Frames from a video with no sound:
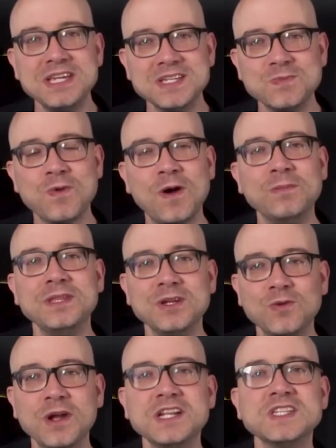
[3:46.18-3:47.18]
is probably the
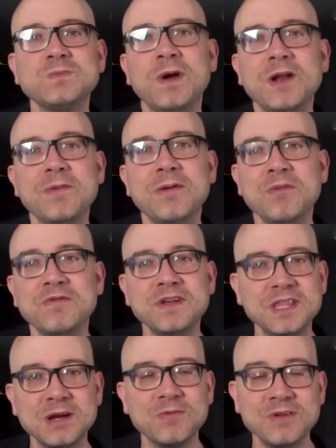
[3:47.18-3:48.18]
greatest Spider-Man
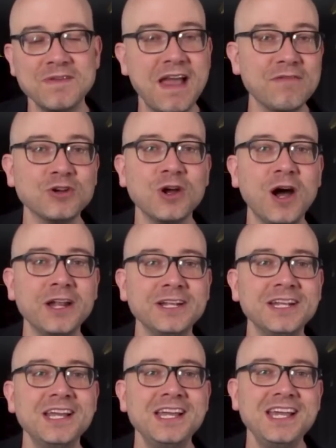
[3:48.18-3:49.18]
movie that we've ever
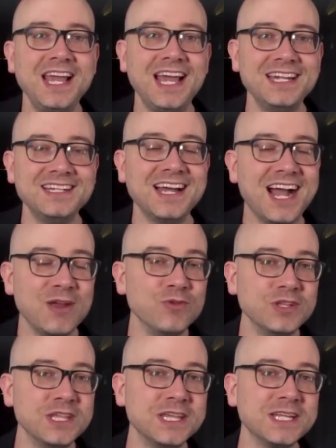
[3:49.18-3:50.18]
gotten, and I
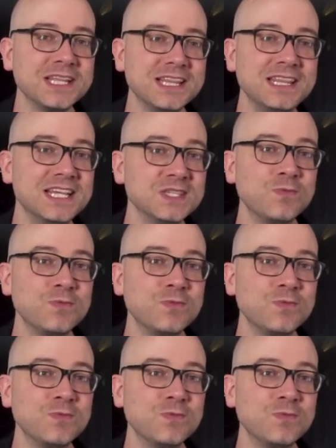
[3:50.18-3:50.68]
really think that this